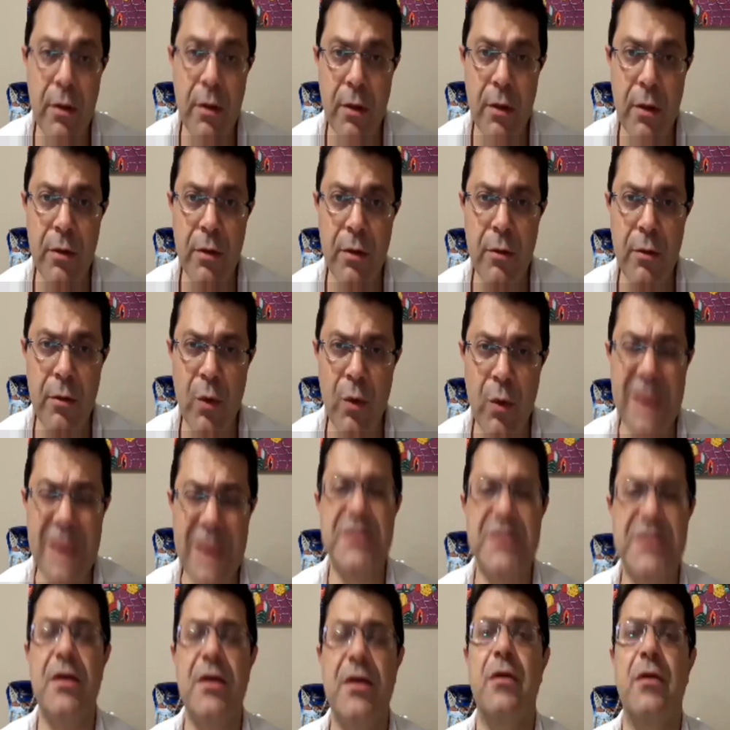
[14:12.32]

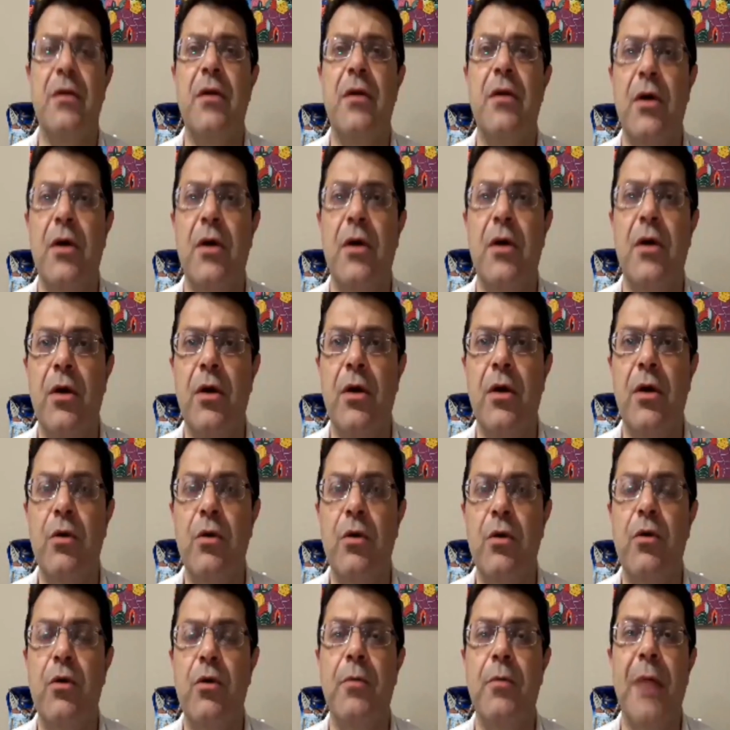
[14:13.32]
Western
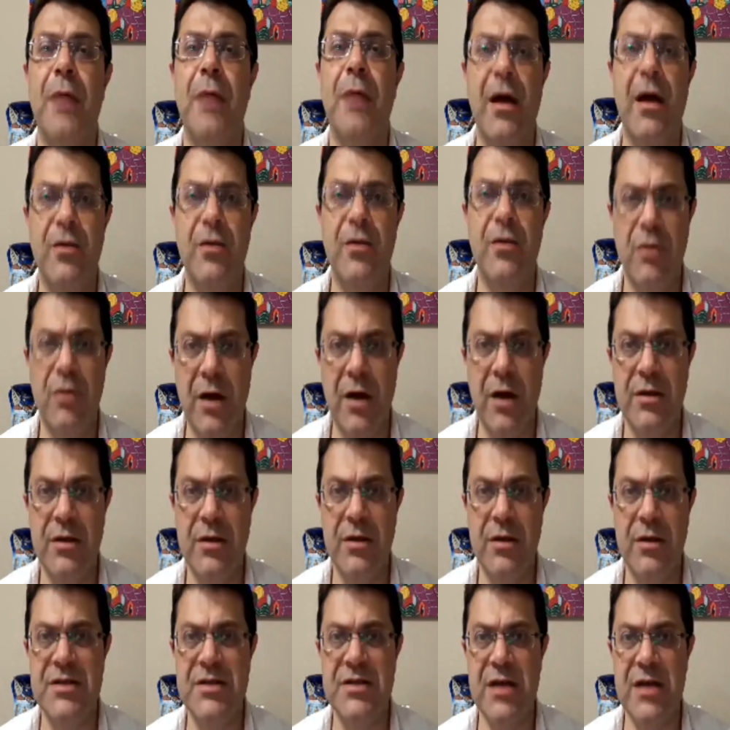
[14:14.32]
Europe and the United
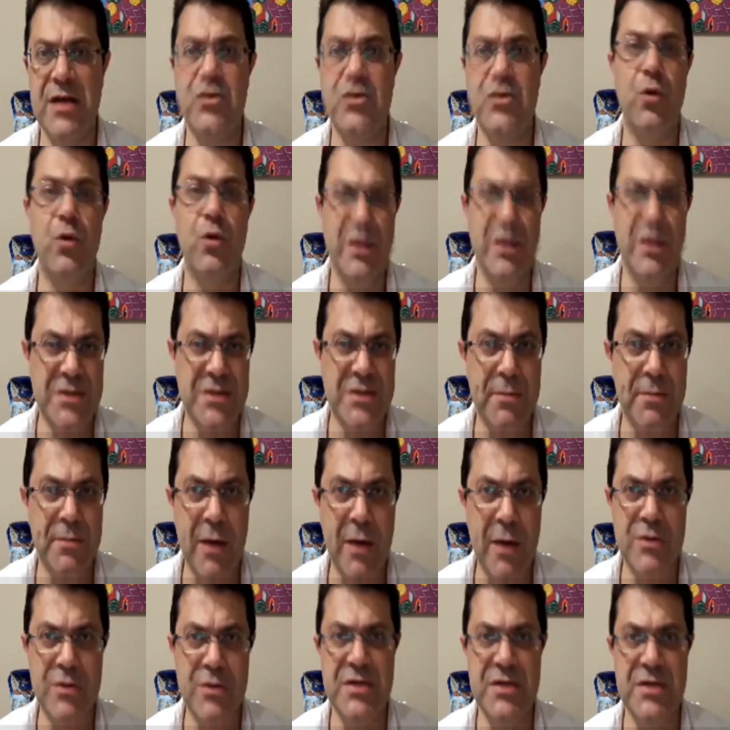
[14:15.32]
States, or Western powers
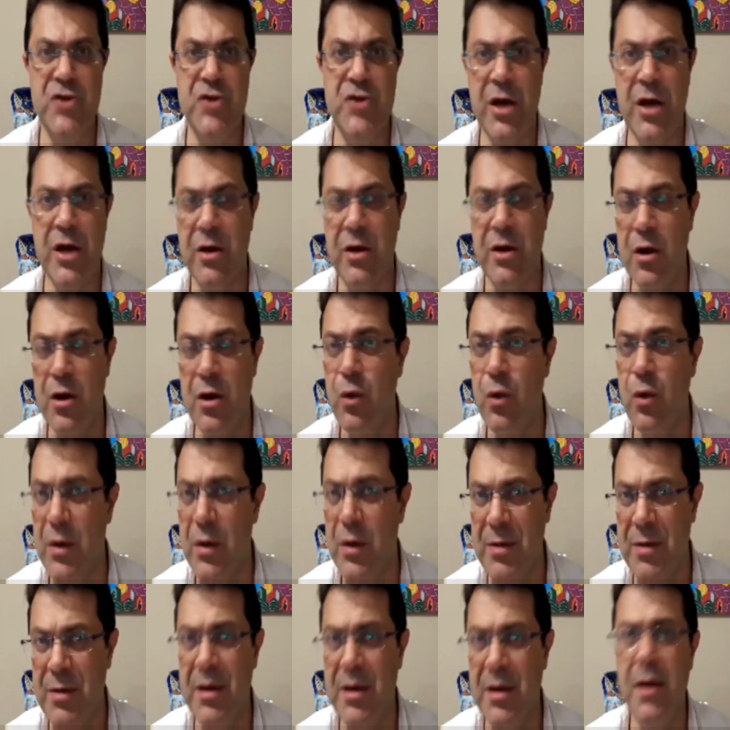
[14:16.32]
in general, will
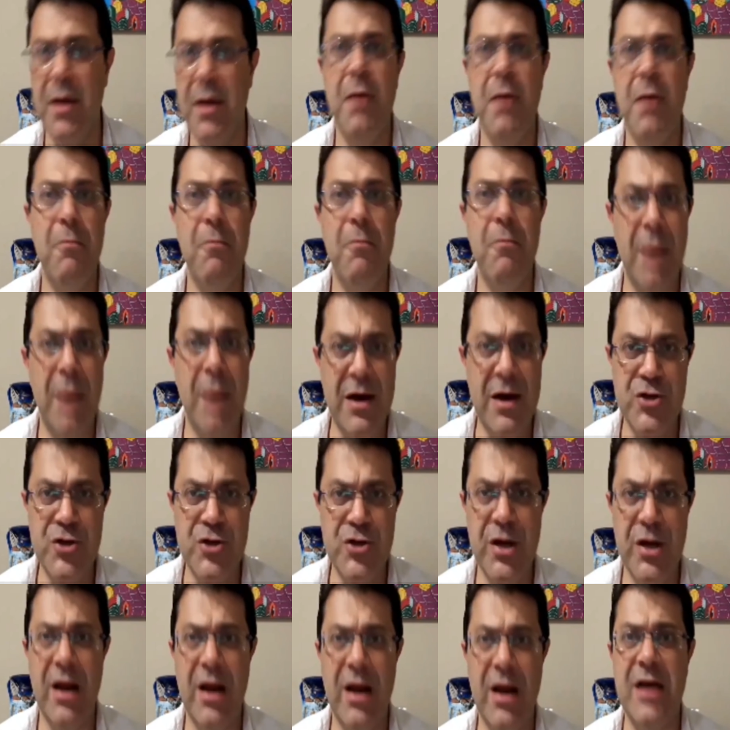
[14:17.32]
be
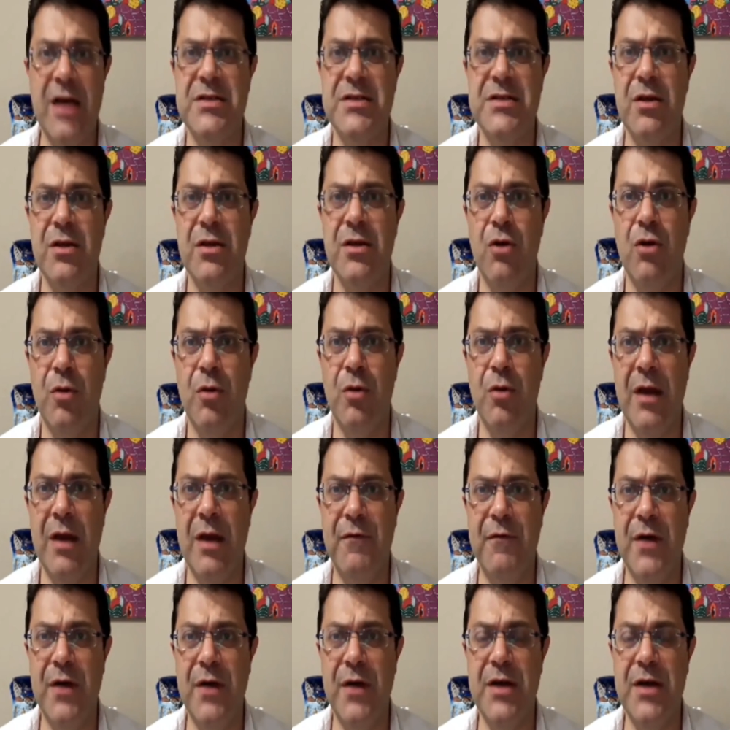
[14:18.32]
marginalized in global
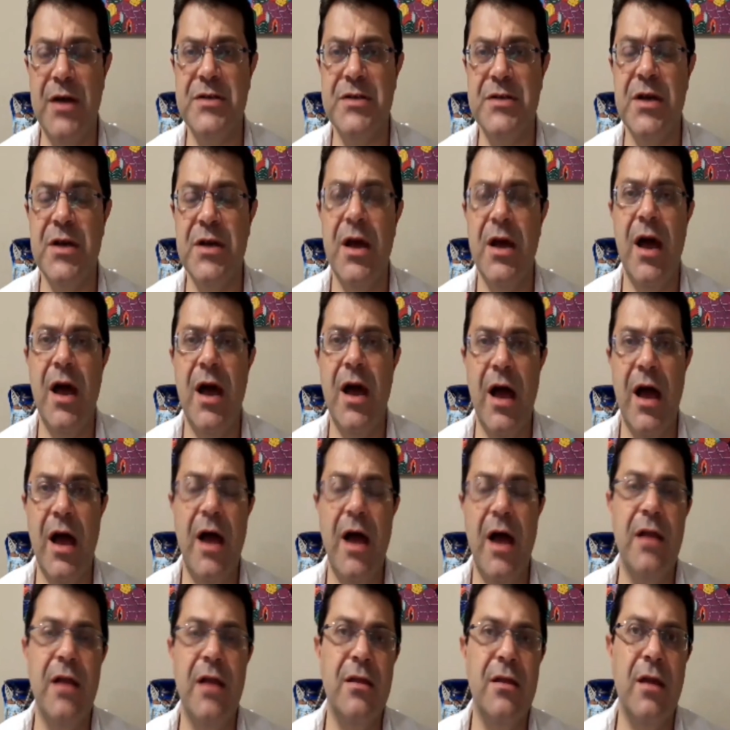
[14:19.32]
affairs. And